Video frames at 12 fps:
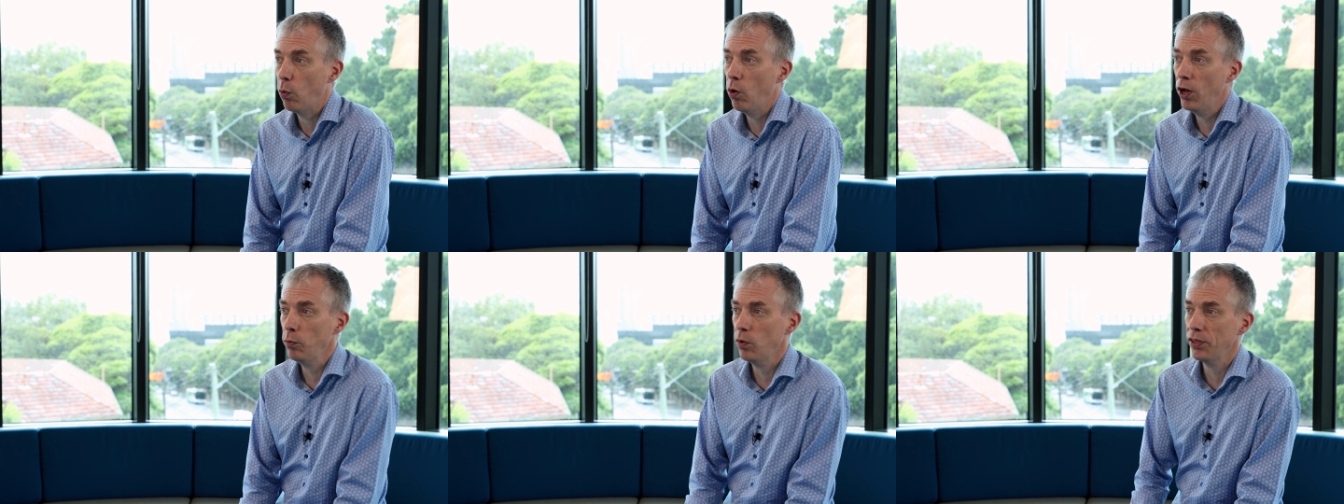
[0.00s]

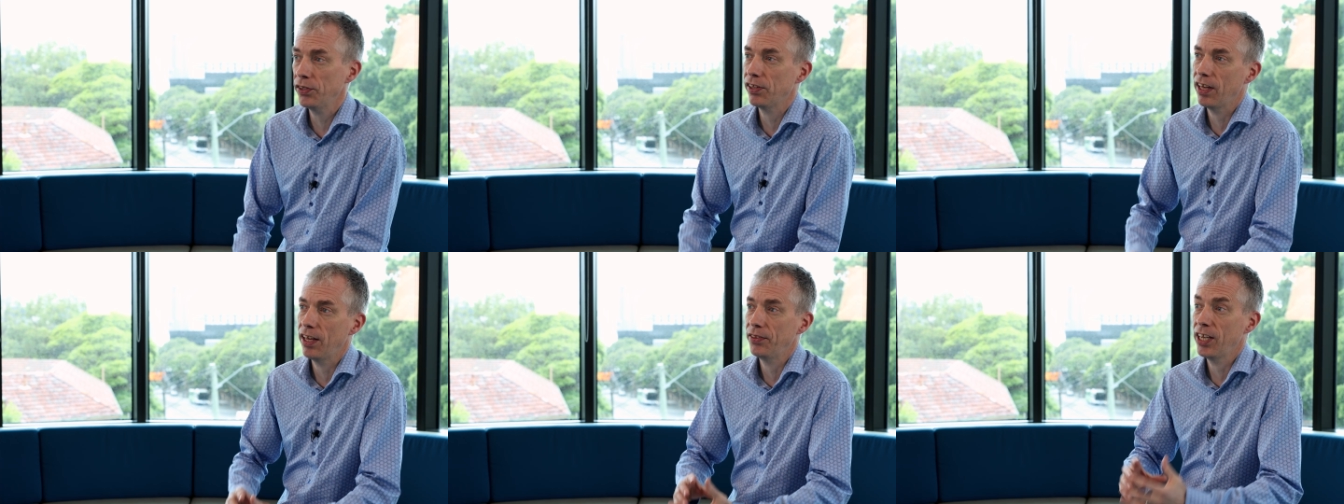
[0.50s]
One
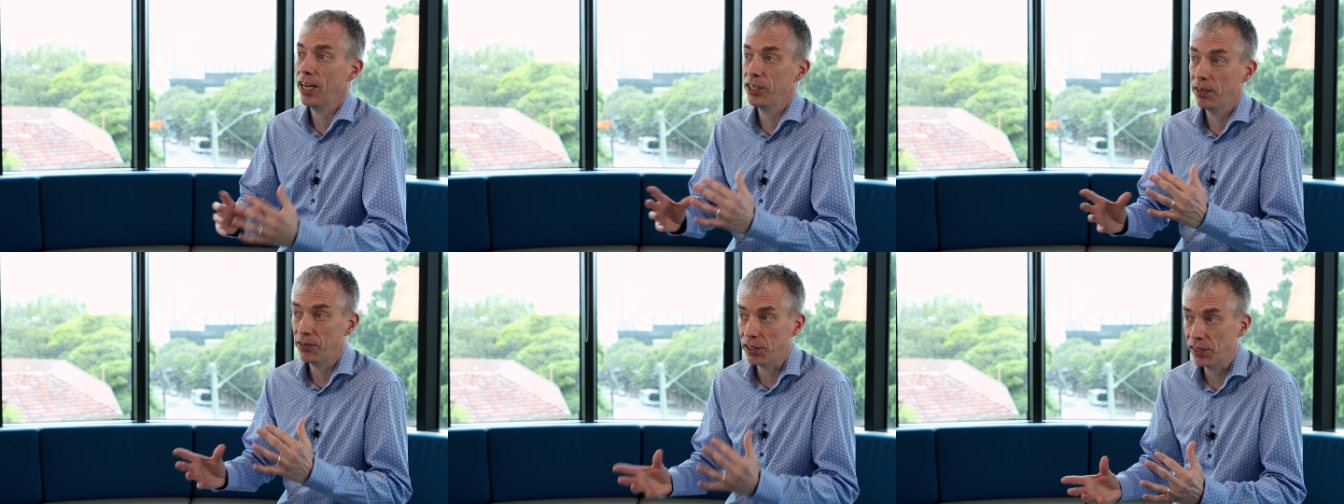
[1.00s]
was the
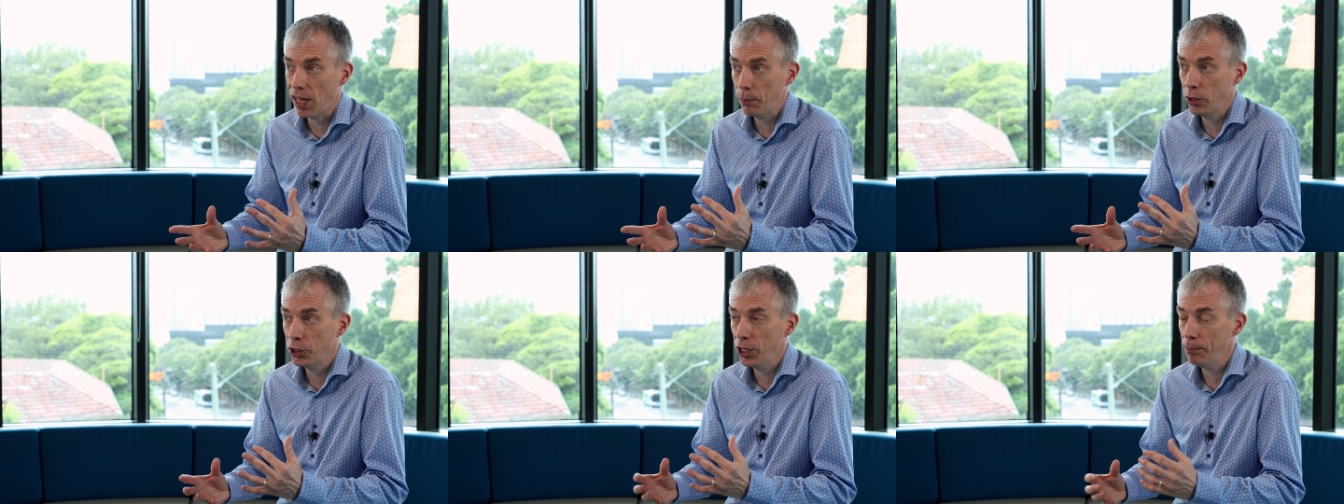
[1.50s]
idea of
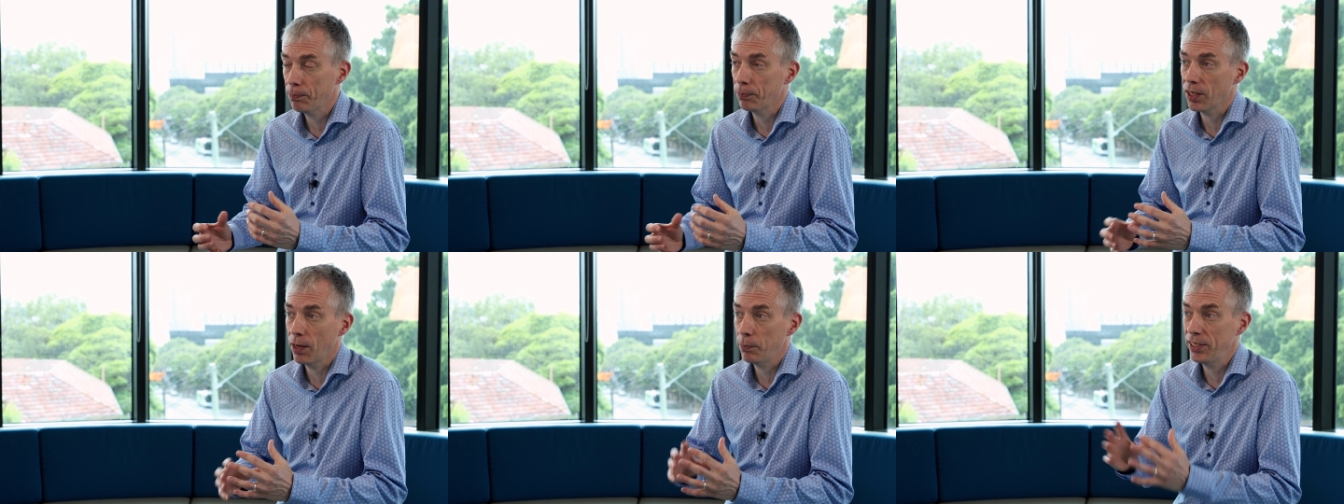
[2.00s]
discipleship,
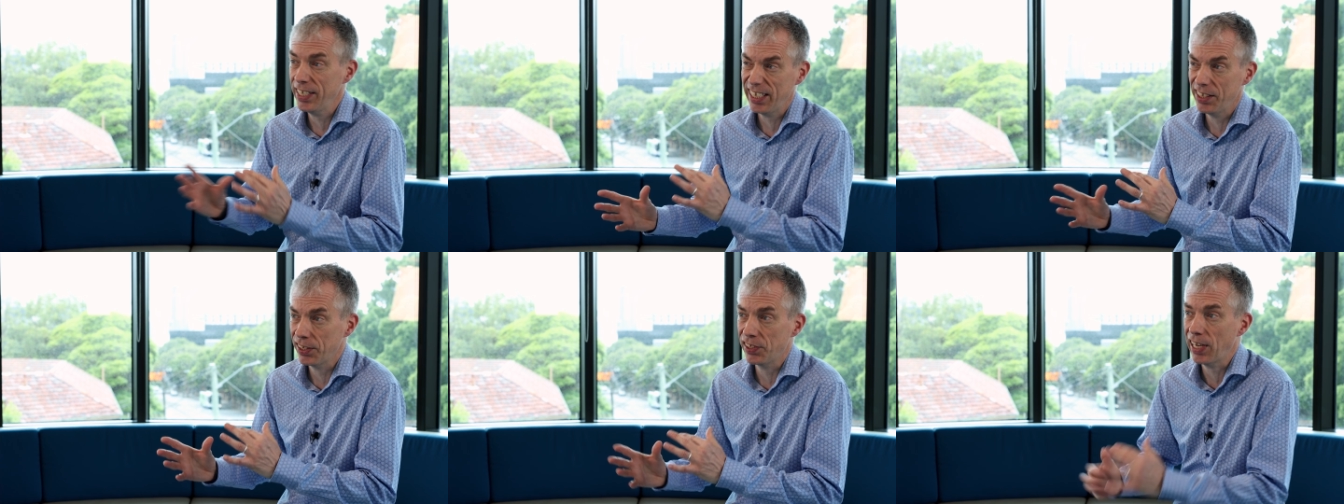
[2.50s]

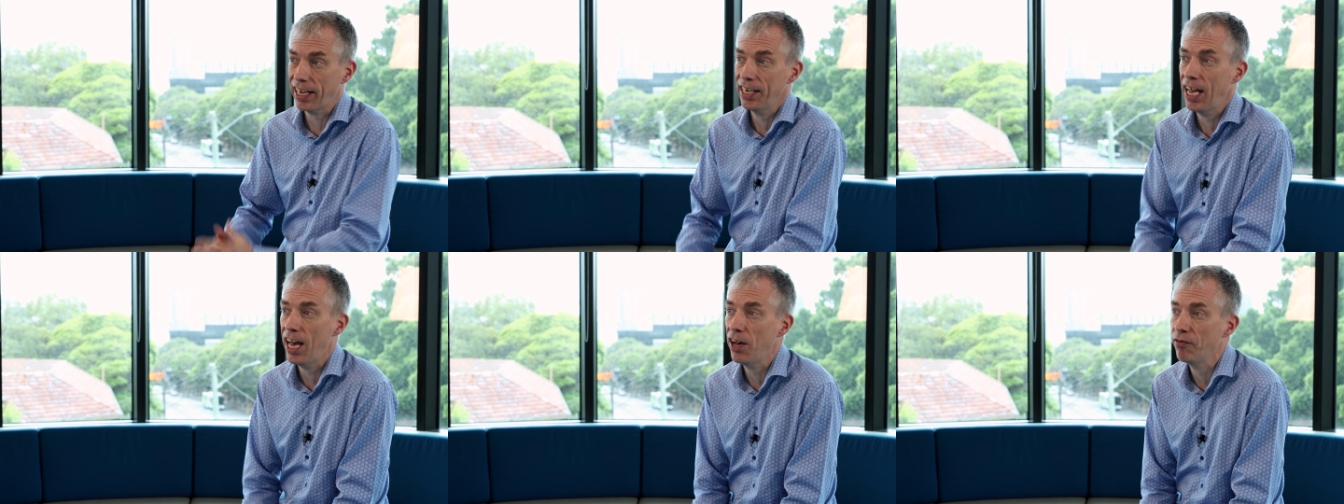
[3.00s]
particularly the
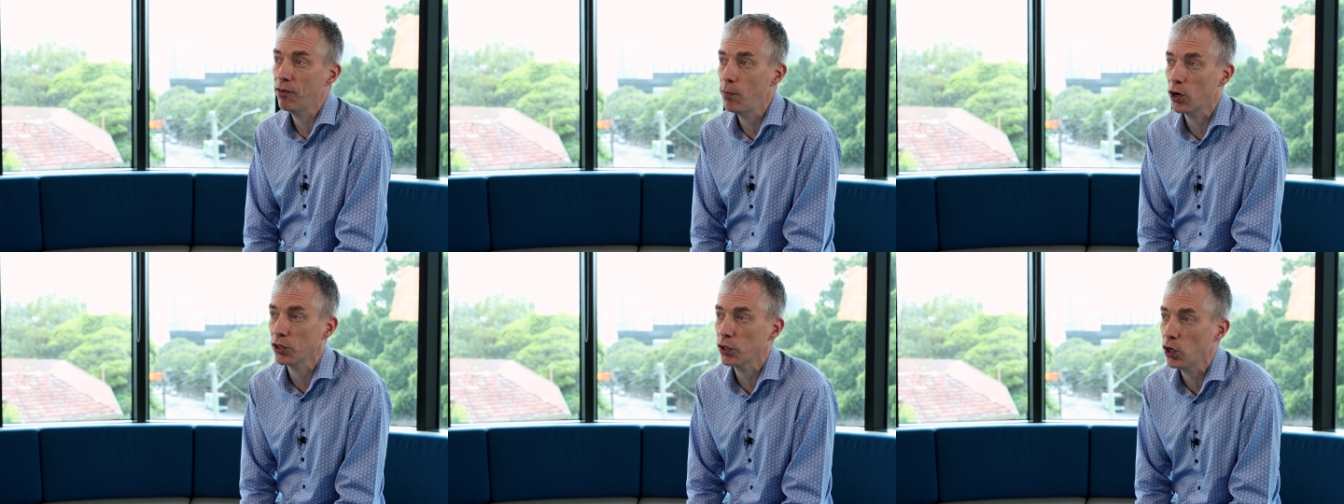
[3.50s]
second half
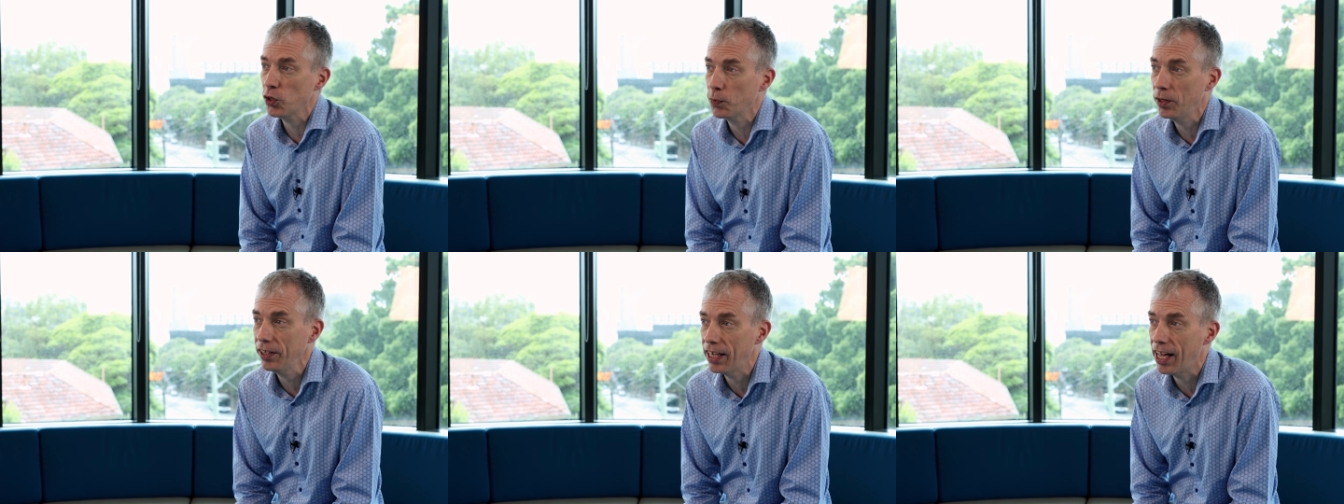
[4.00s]
of Mark's
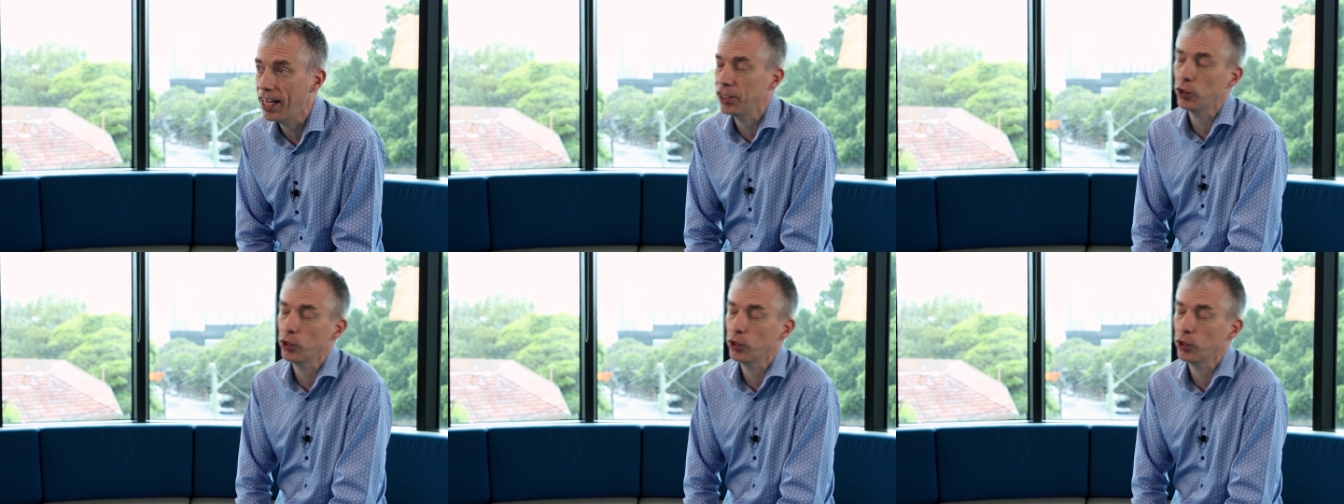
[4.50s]
gospel.